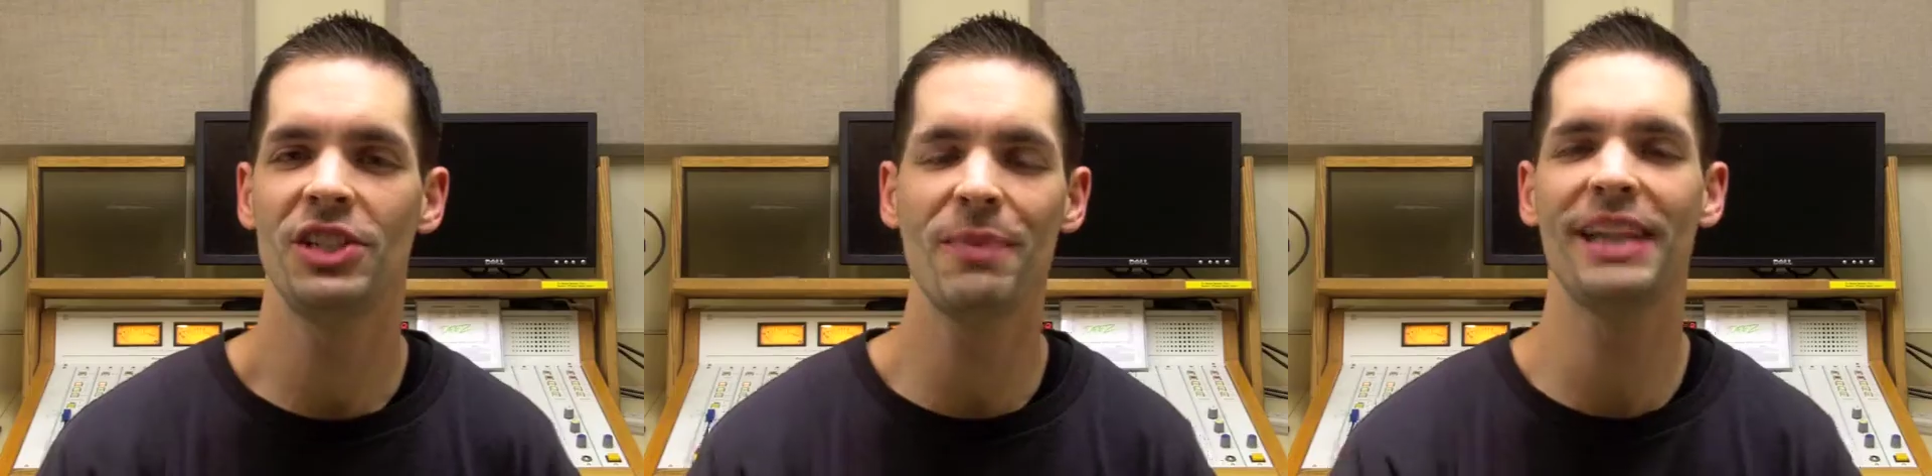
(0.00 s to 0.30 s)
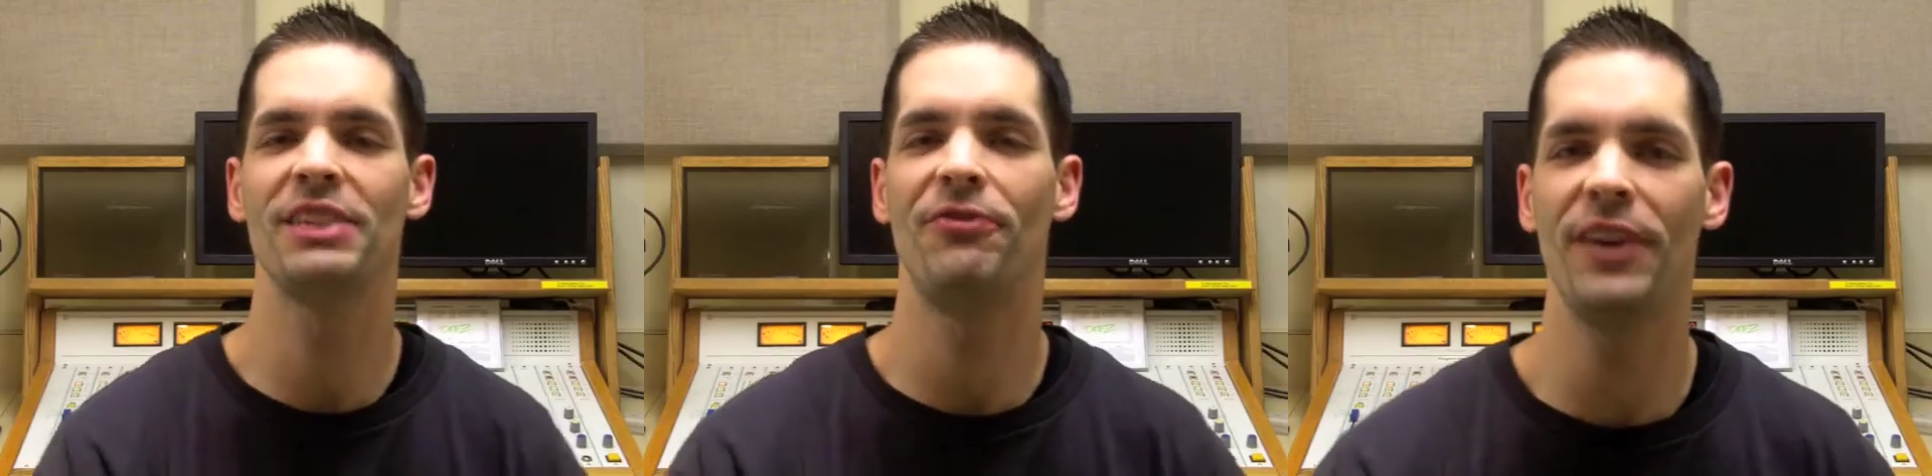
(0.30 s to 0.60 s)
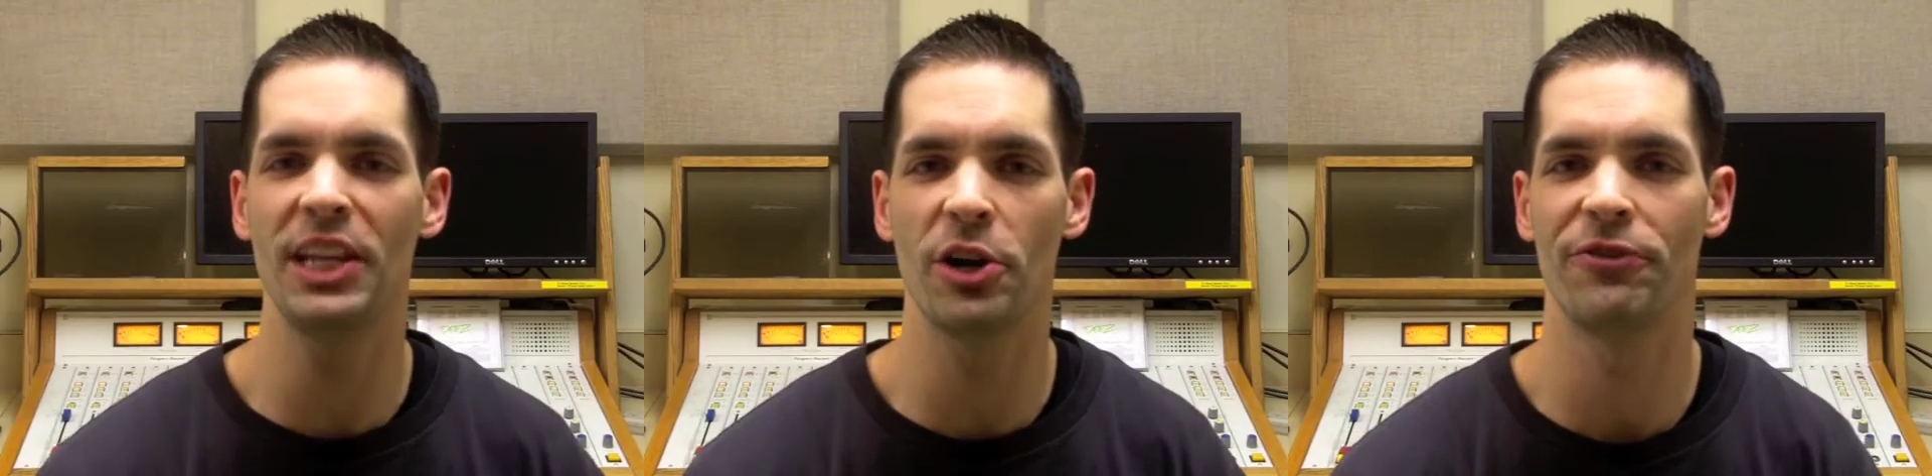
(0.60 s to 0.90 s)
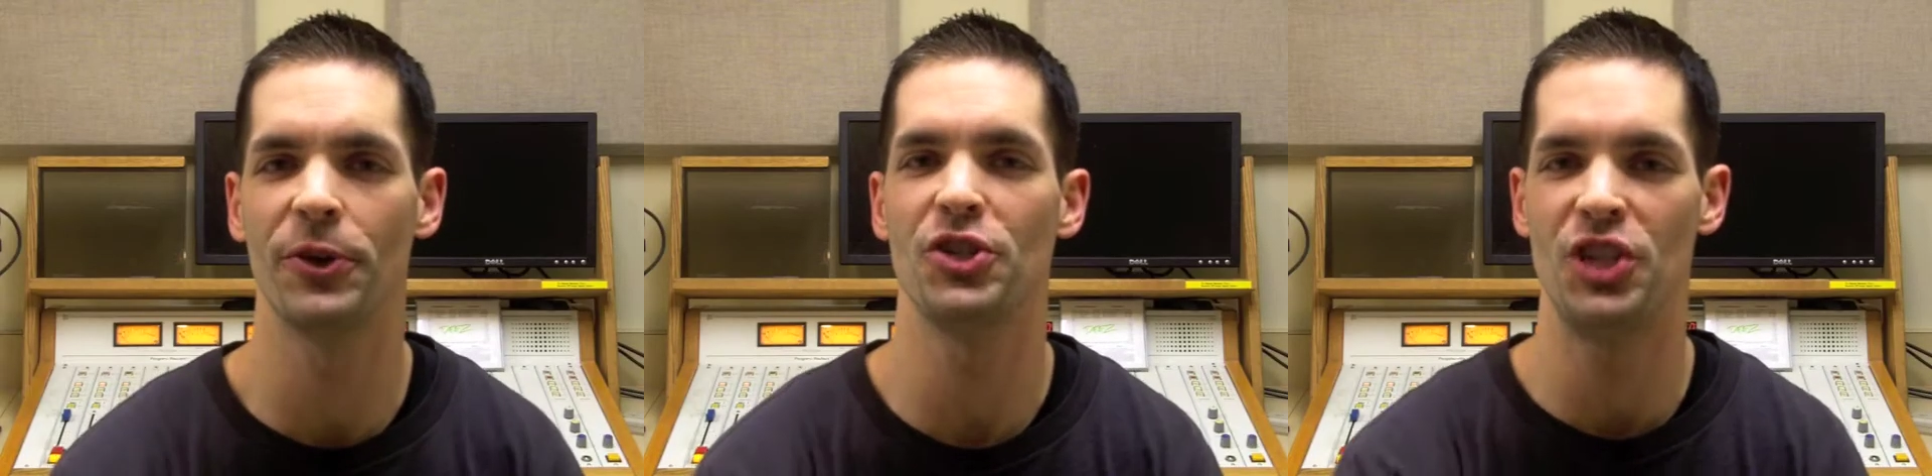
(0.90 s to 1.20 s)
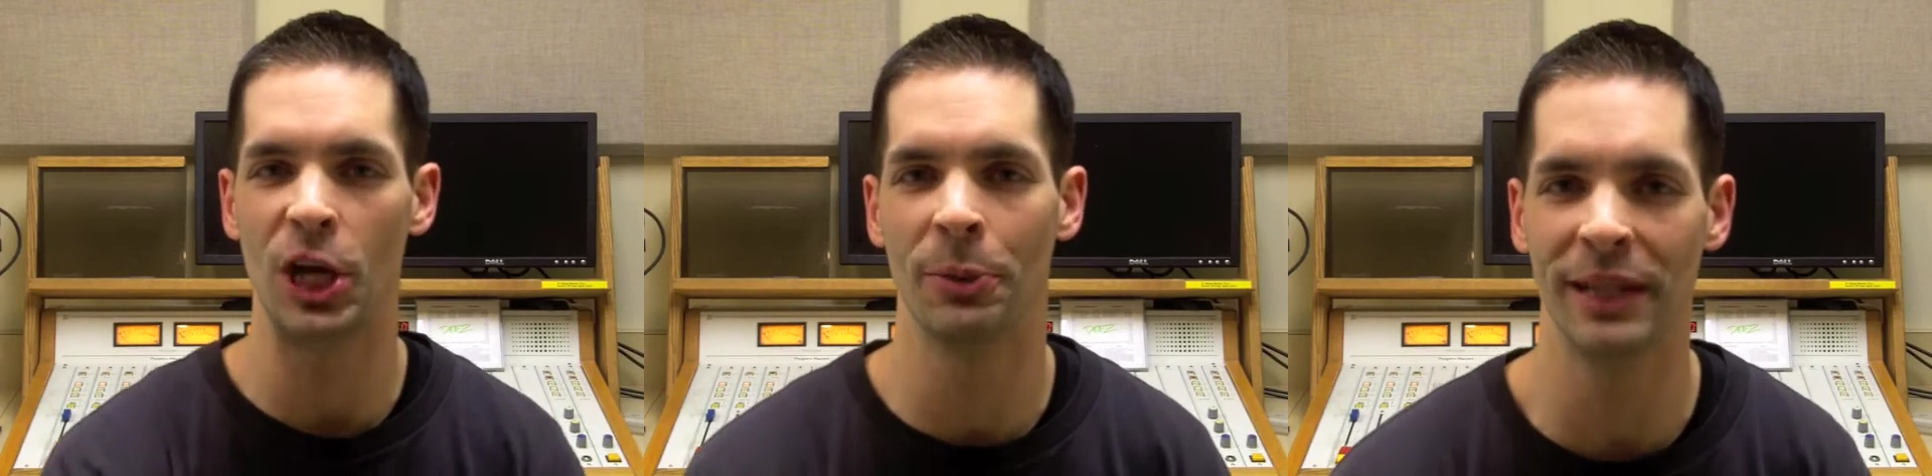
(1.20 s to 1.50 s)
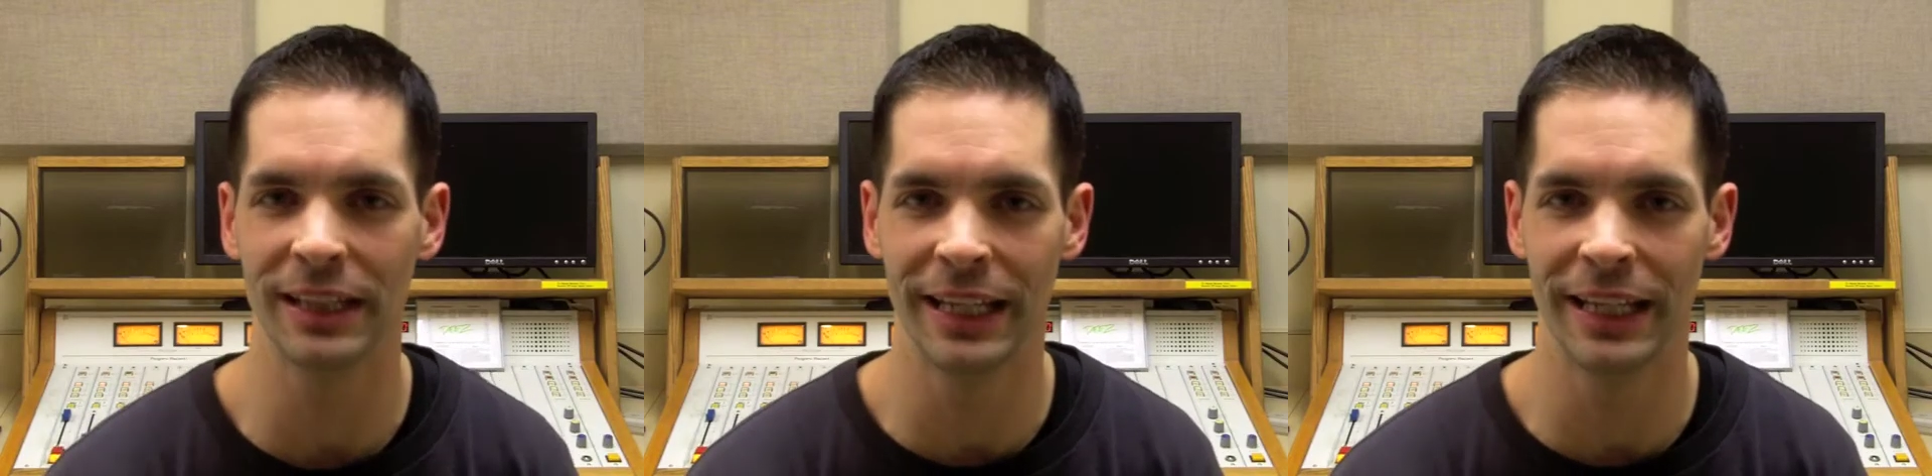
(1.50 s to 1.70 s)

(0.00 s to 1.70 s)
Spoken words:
she makes a video for Jeremy